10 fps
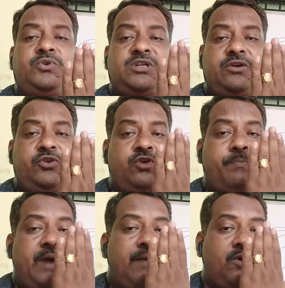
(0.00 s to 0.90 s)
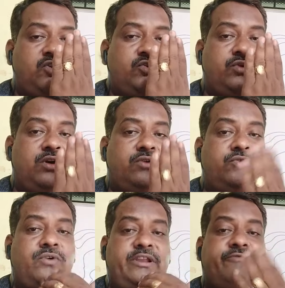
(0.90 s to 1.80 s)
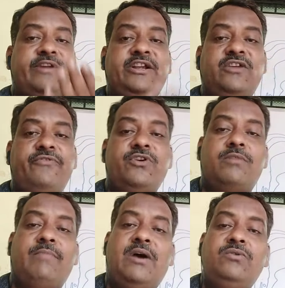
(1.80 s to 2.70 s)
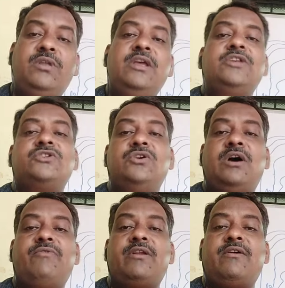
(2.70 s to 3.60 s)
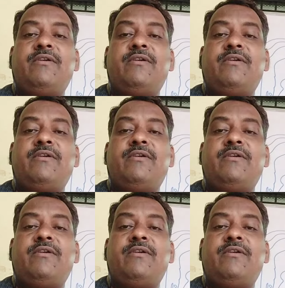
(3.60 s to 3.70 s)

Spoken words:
your palm onto in front of your mouth, so our